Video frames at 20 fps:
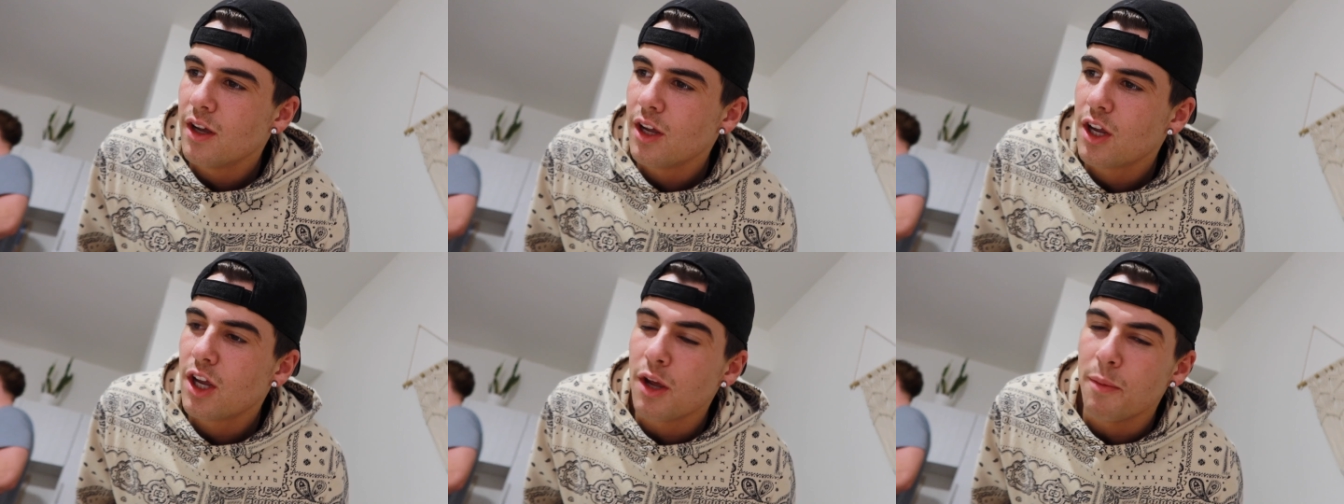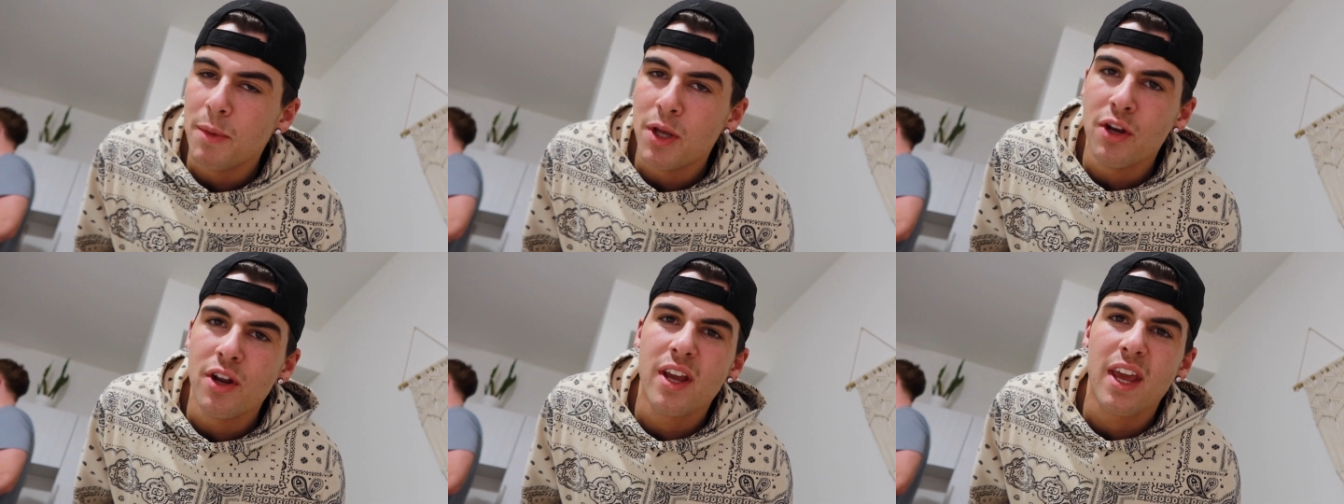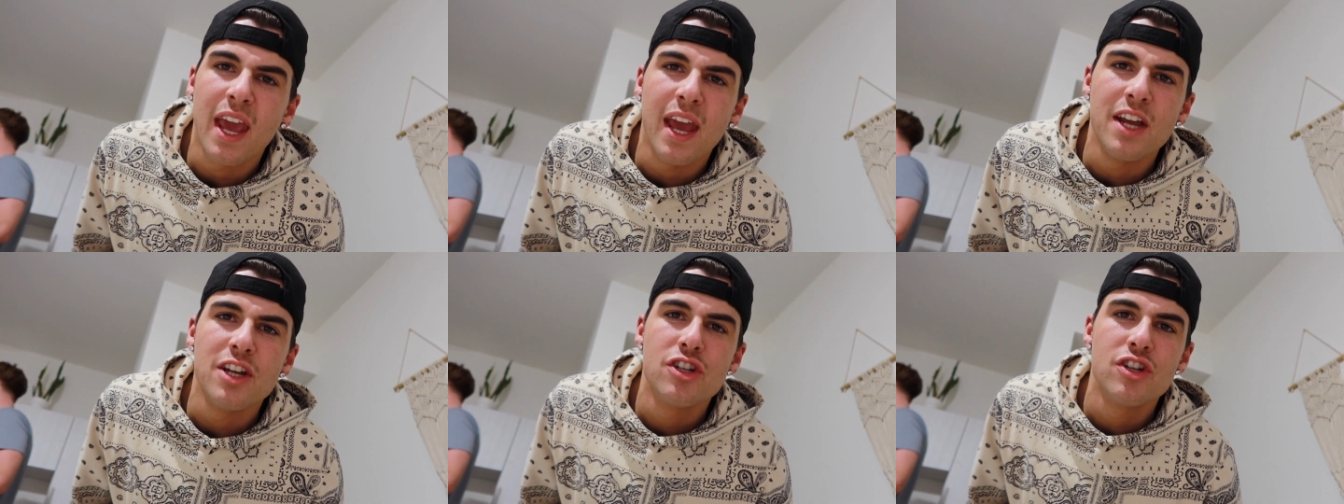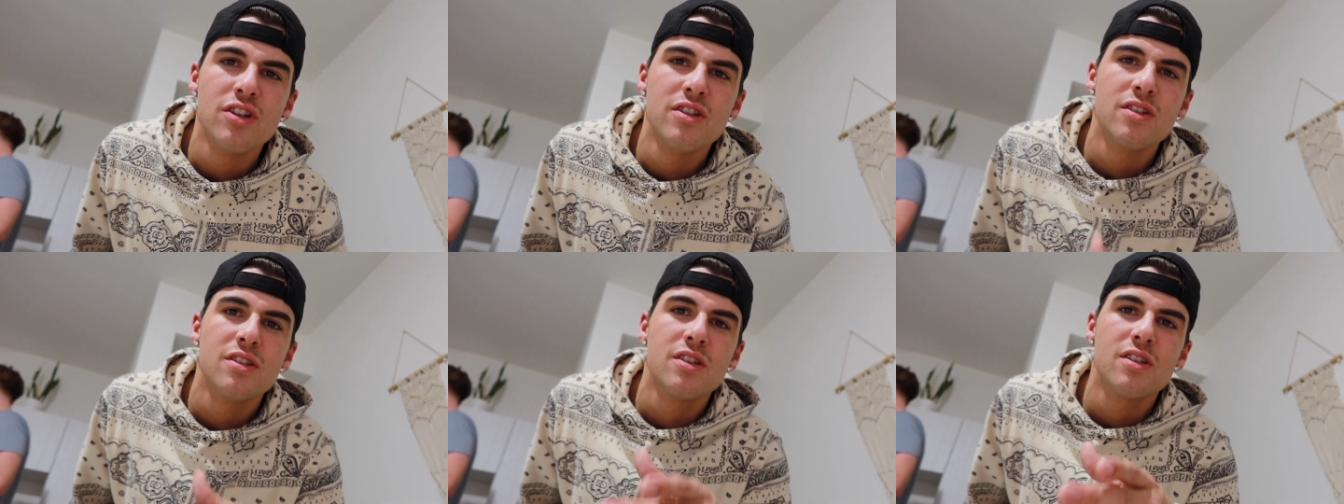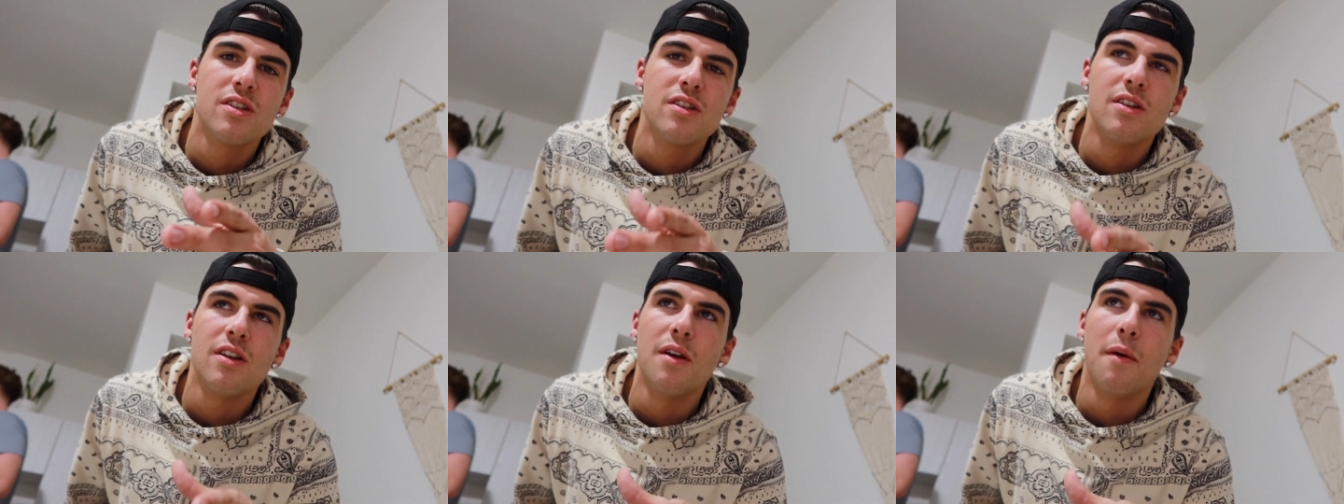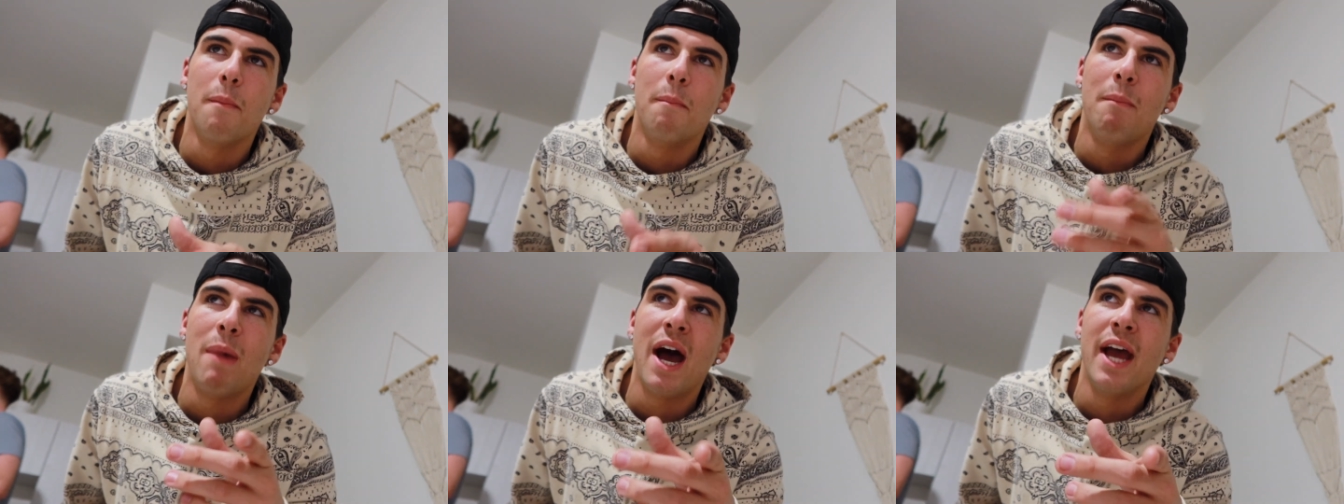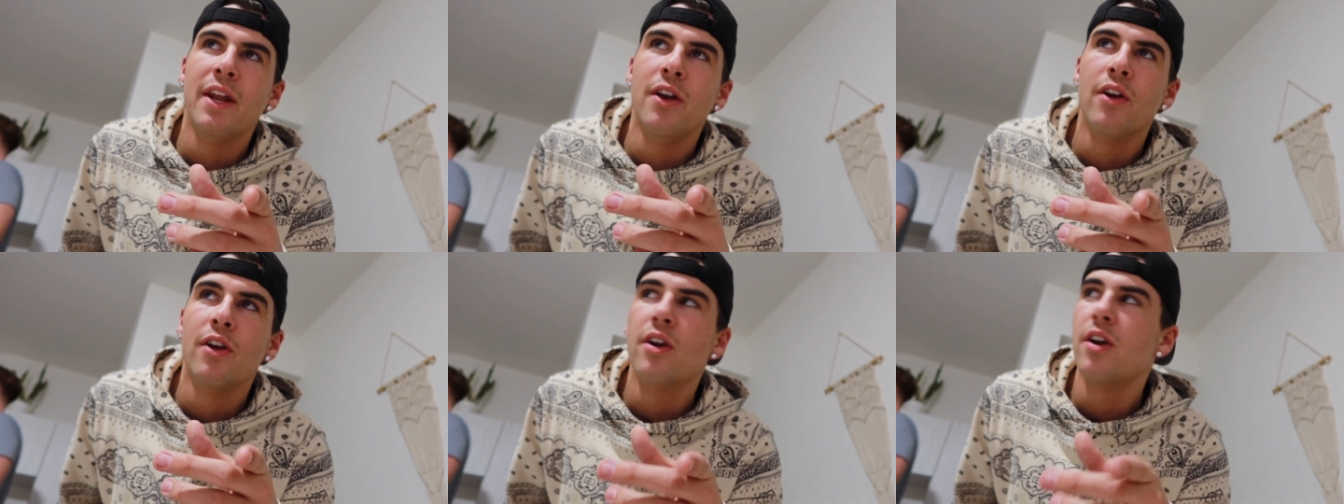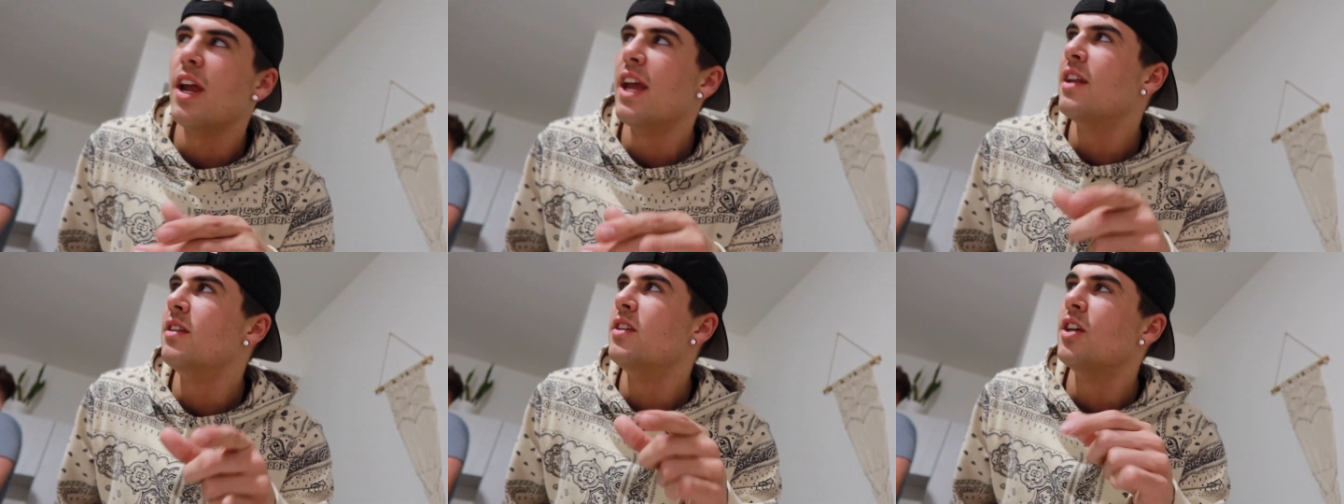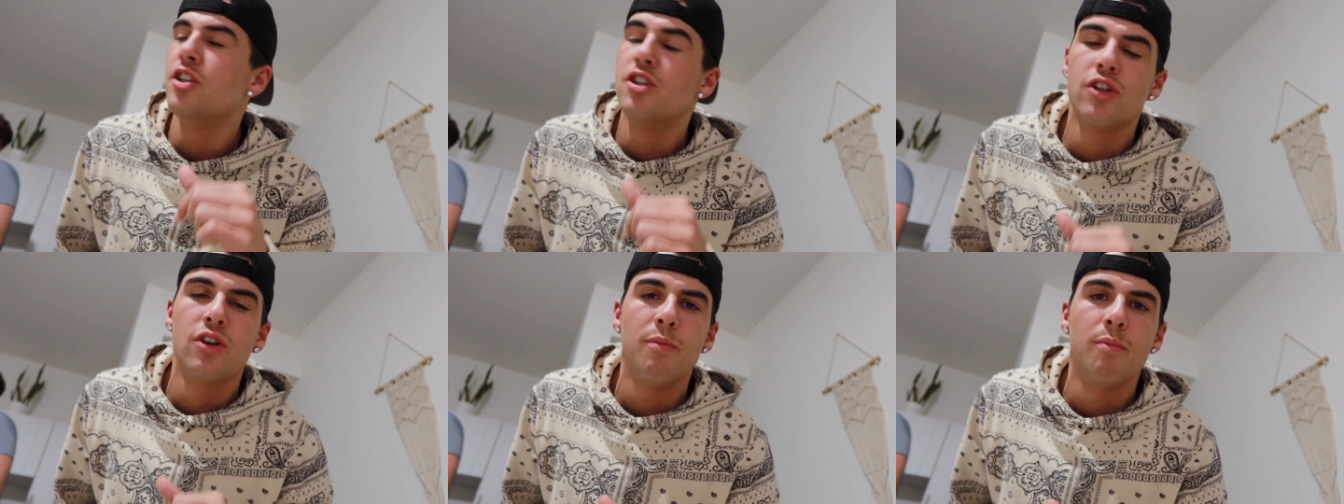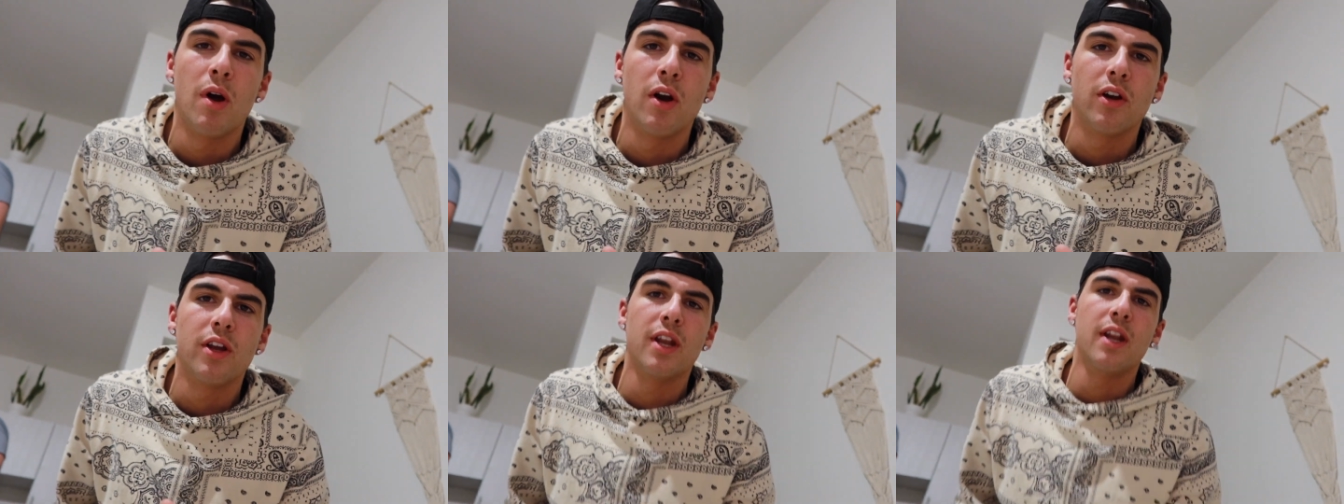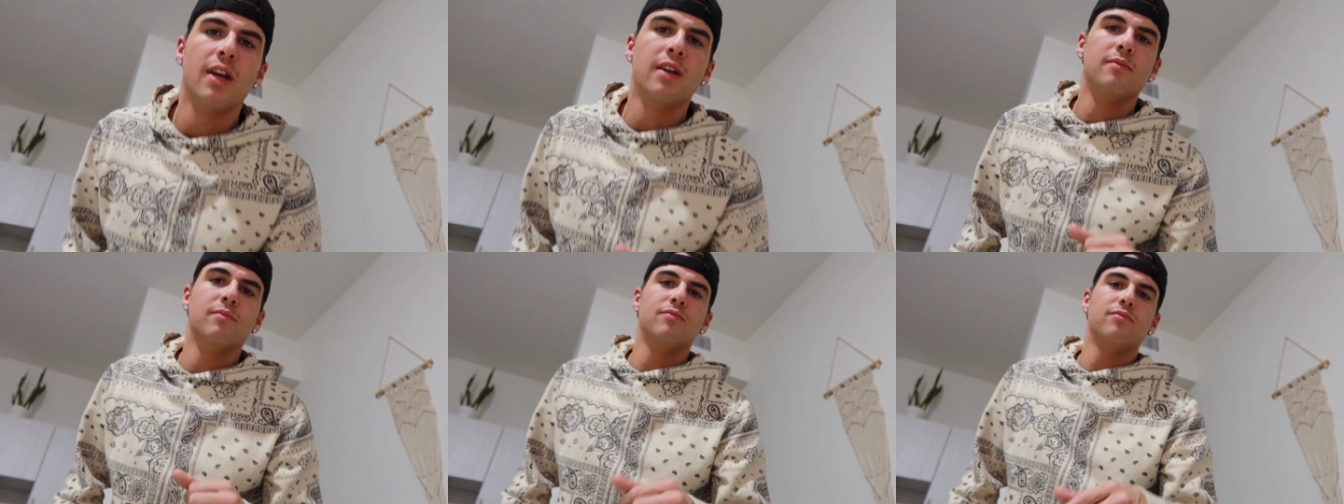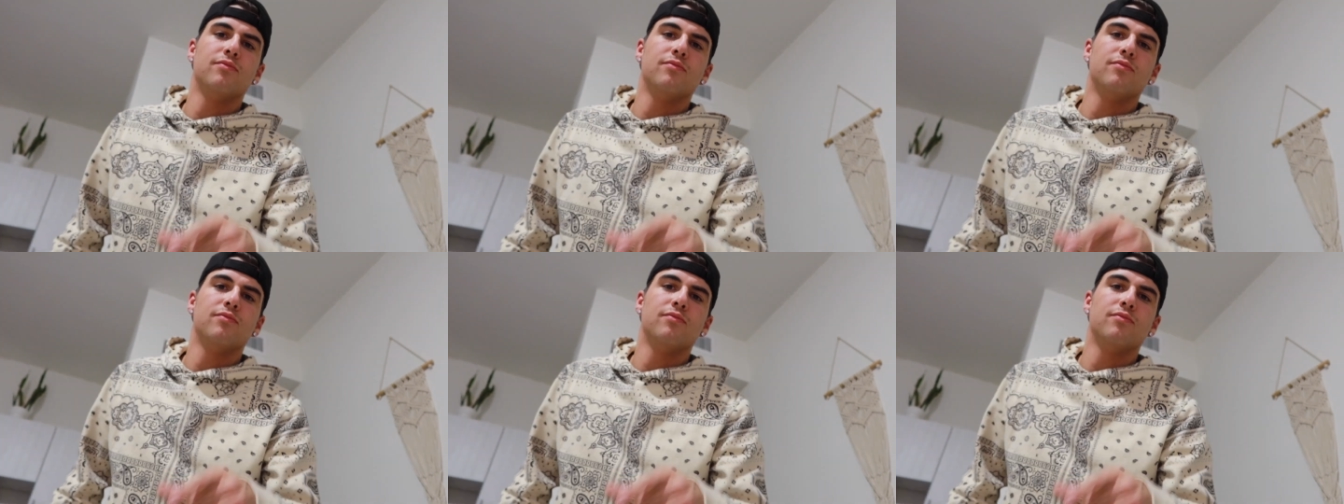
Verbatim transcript: thought communications, you a, like a minor in digital marketing.